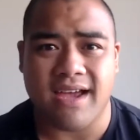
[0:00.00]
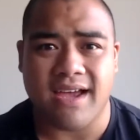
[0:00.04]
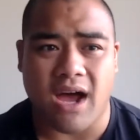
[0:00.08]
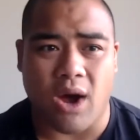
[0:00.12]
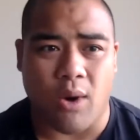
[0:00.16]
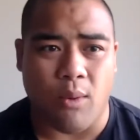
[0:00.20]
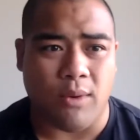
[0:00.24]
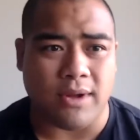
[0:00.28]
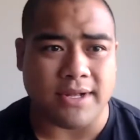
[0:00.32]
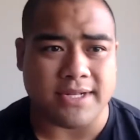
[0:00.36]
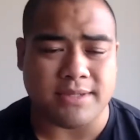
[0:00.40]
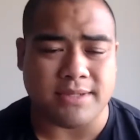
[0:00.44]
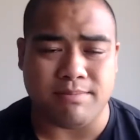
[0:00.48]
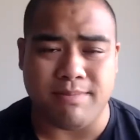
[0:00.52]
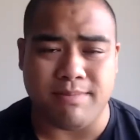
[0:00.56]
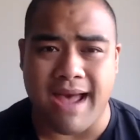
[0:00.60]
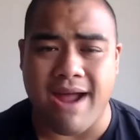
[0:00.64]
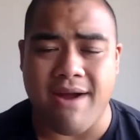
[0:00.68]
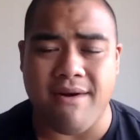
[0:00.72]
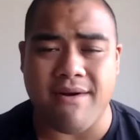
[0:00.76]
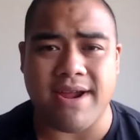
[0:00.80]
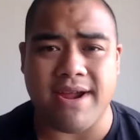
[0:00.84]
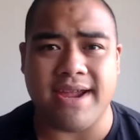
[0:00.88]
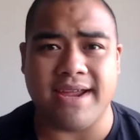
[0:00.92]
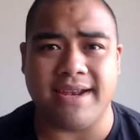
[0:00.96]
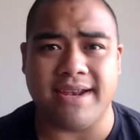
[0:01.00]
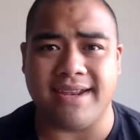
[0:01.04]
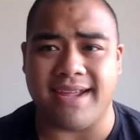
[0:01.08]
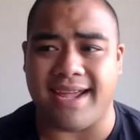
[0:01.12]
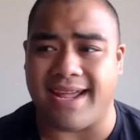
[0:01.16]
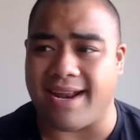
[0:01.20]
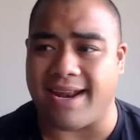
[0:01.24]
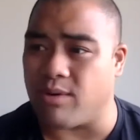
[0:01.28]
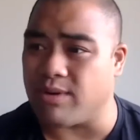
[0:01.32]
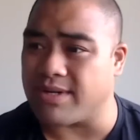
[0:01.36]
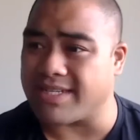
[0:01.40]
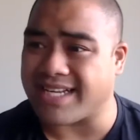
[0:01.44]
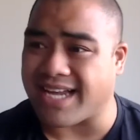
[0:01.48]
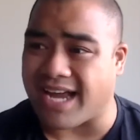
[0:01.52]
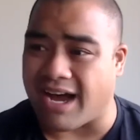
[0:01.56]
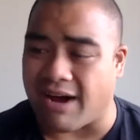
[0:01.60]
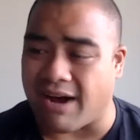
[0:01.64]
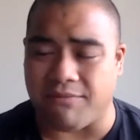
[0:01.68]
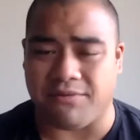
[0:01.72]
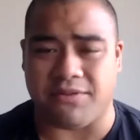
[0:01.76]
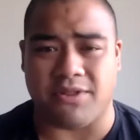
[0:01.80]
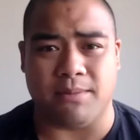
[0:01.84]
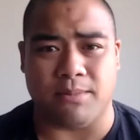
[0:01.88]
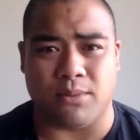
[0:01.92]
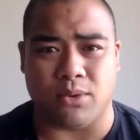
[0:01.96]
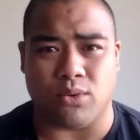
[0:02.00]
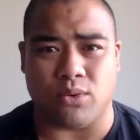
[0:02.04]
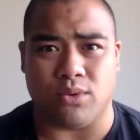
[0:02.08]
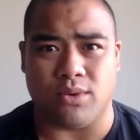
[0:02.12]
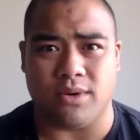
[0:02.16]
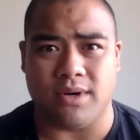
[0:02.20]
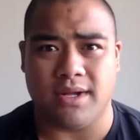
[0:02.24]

I was married and I was comfortable.